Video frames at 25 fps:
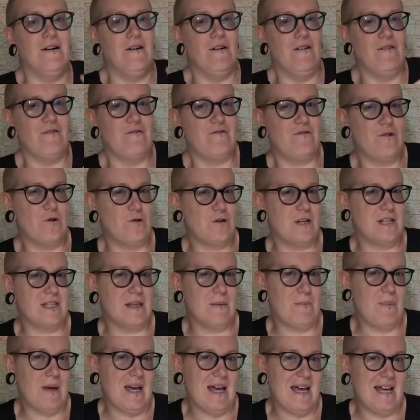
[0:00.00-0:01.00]
food in the
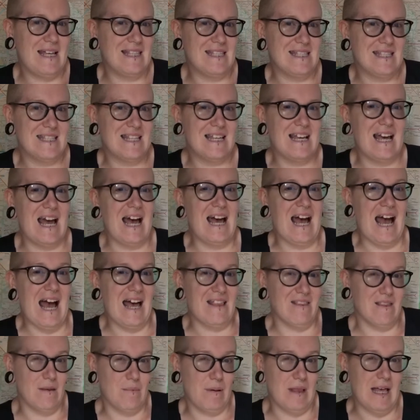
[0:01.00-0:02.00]
bin
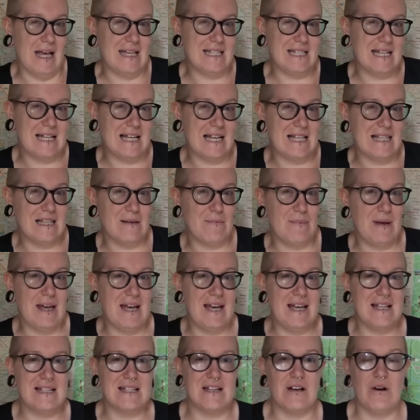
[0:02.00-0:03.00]
and the plastic in the
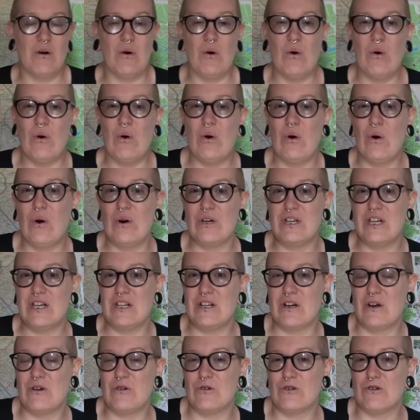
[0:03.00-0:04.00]
bin, or, you
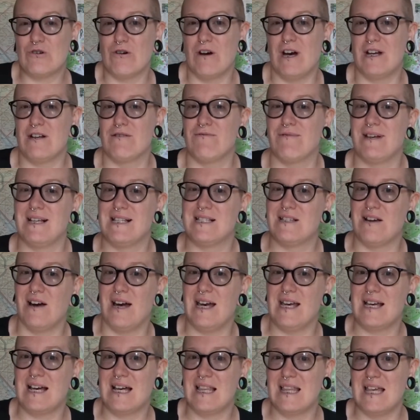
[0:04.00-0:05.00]
know, trying to
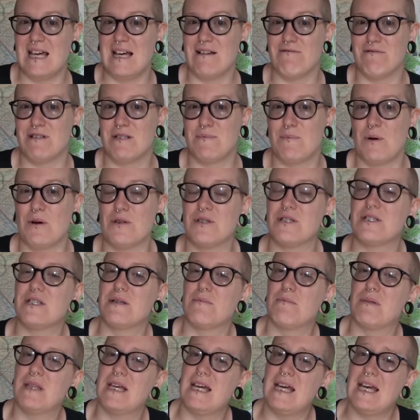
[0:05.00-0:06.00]
recycle it
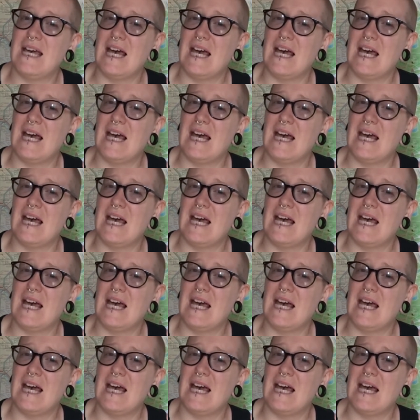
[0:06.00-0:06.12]
responsibly